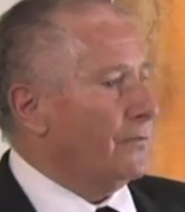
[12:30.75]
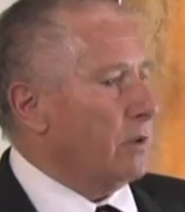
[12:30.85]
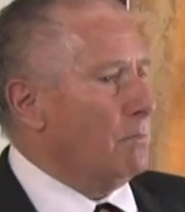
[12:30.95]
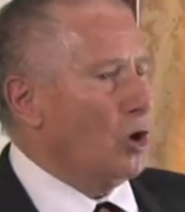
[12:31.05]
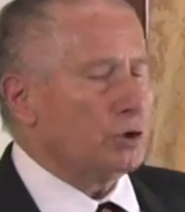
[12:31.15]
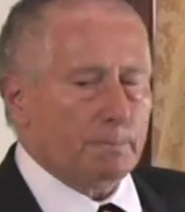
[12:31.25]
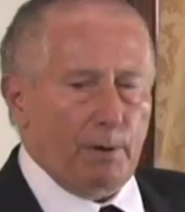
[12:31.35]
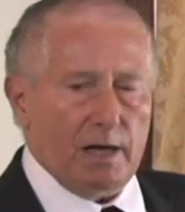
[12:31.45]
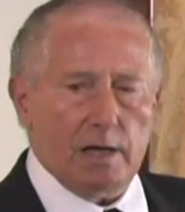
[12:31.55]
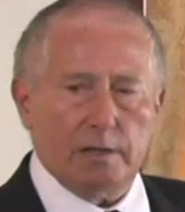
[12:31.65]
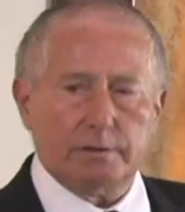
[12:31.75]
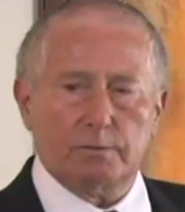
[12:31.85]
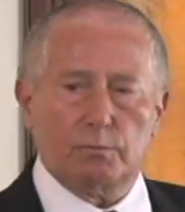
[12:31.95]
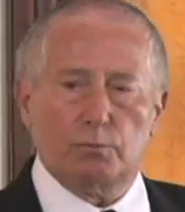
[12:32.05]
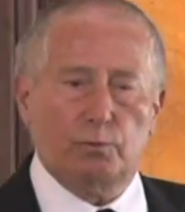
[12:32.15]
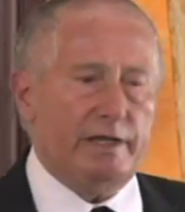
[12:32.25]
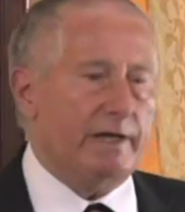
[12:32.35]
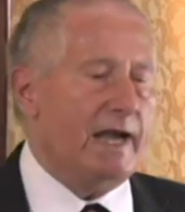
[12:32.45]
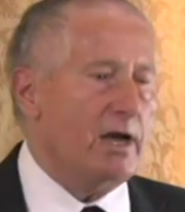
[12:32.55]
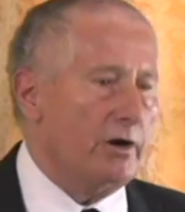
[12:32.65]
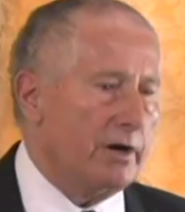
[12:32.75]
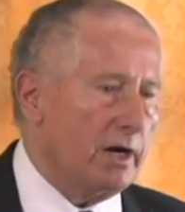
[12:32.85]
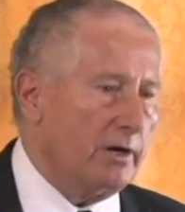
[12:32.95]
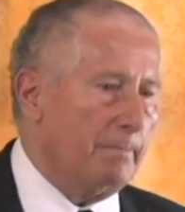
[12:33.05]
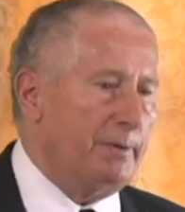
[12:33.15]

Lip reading: For the most part, we inherit our